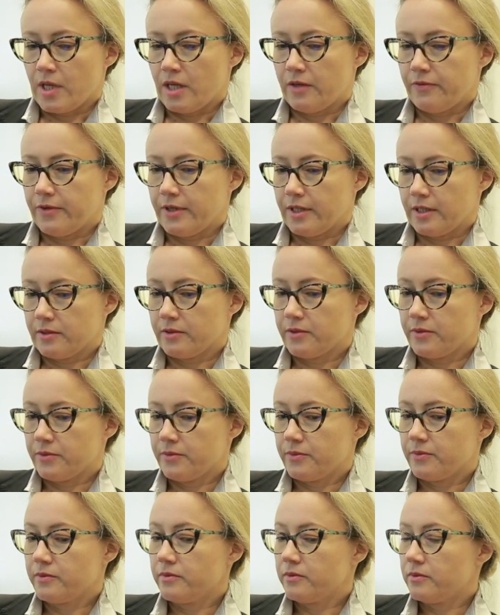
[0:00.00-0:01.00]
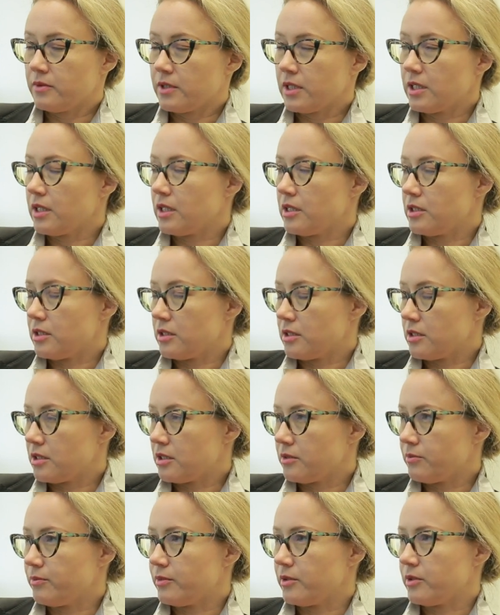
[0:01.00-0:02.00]
affect
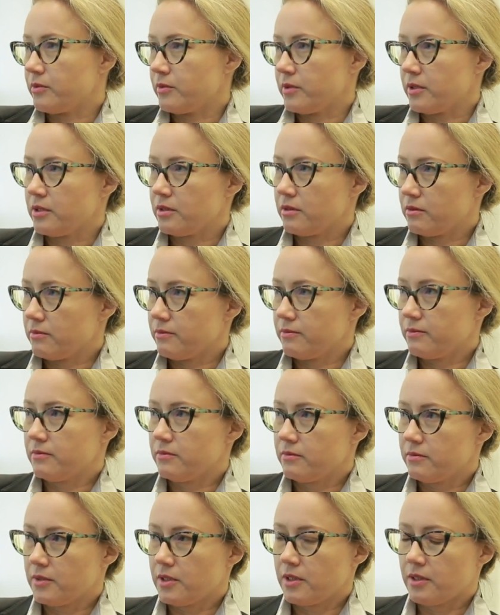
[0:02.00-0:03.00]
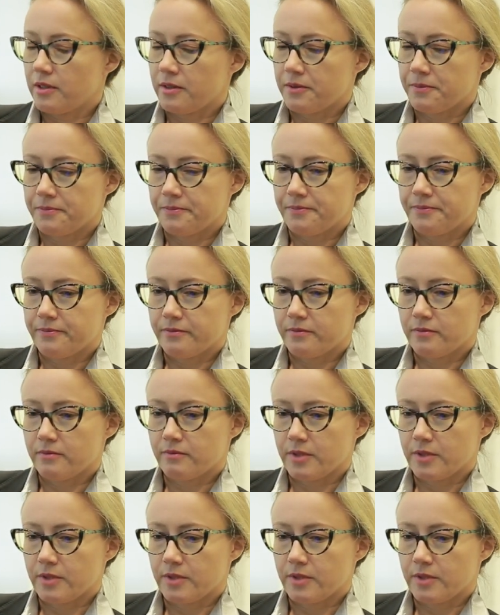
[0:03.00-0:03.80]
relationship between mm-hmm.